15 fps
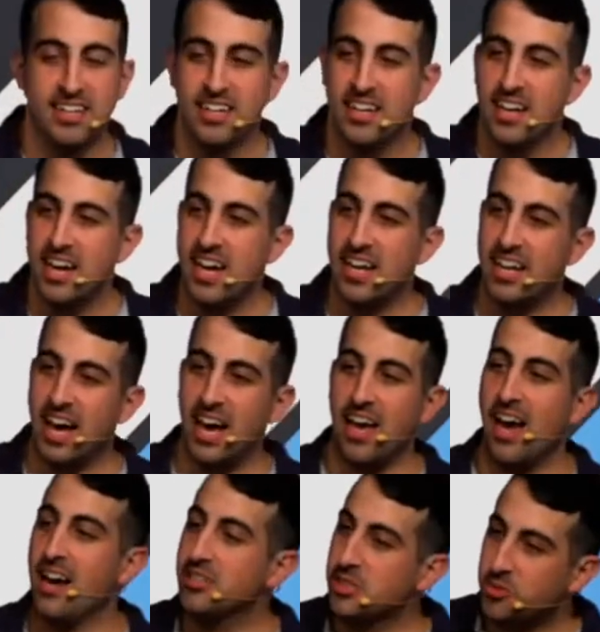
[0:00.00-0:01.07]
And I, I
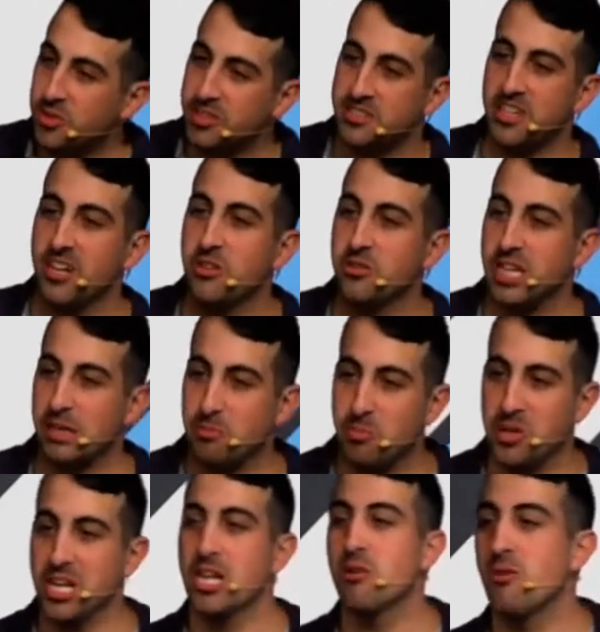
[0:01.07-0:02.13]
just want to tell you, like,
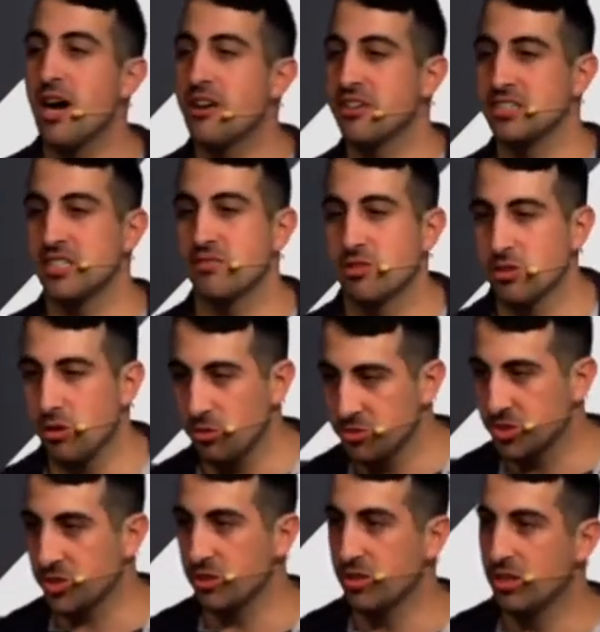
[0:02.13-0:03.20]
being around a different
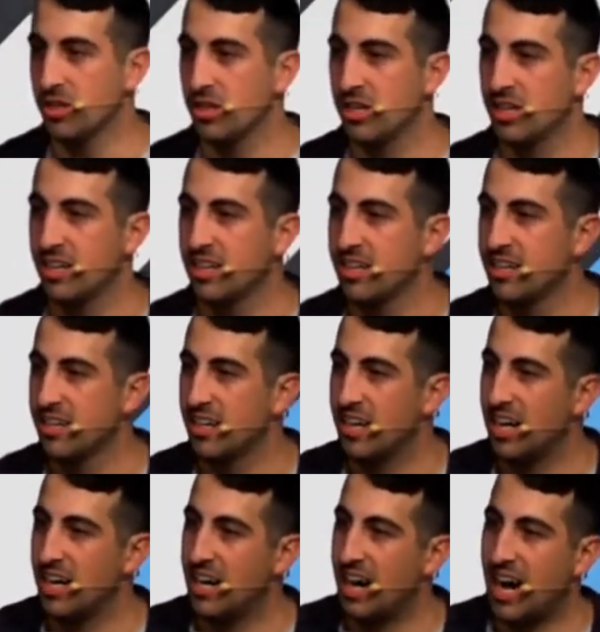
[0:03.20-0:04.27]
culture,
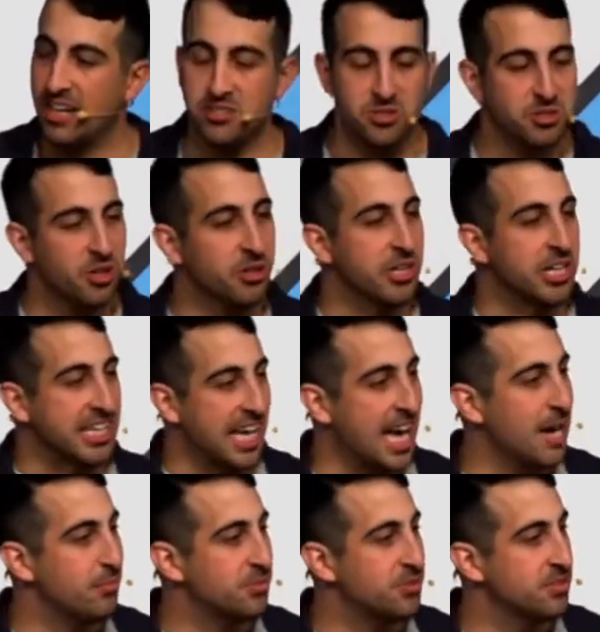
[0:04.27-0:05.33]
I saw
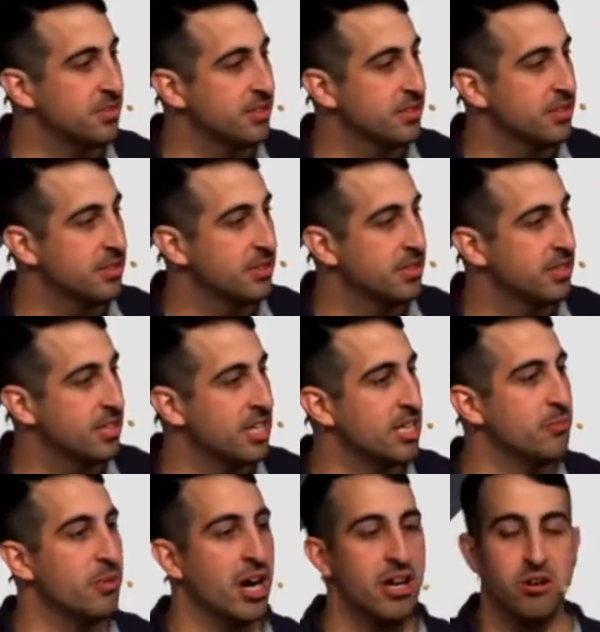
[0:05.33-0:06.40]
gaps in
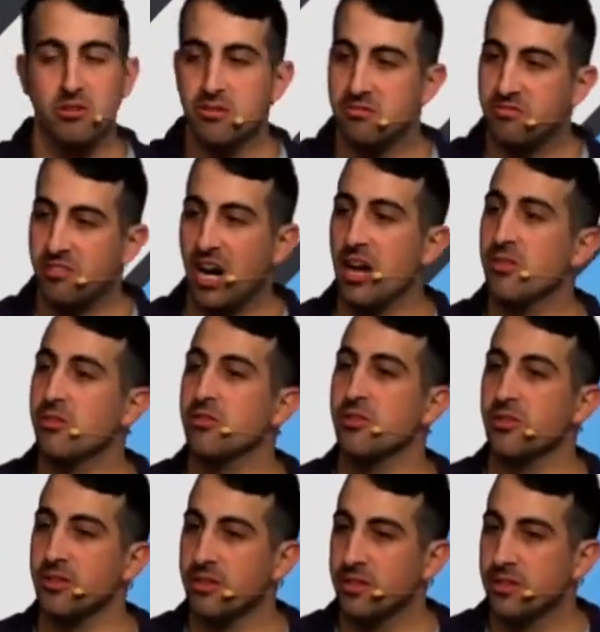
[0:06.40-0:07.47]
my own
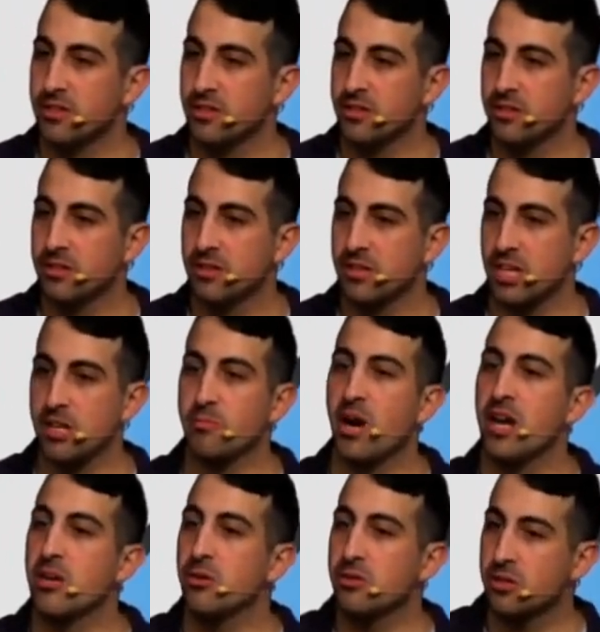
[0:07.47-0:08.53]
fatherhood, in my
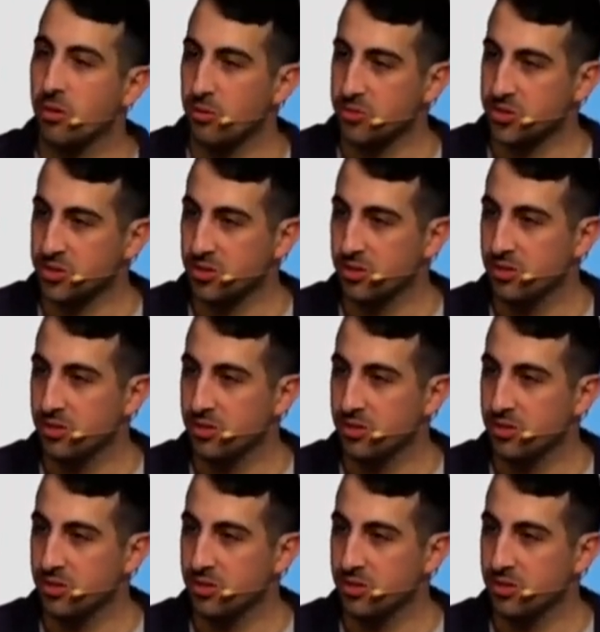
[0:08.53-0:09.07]
own culture.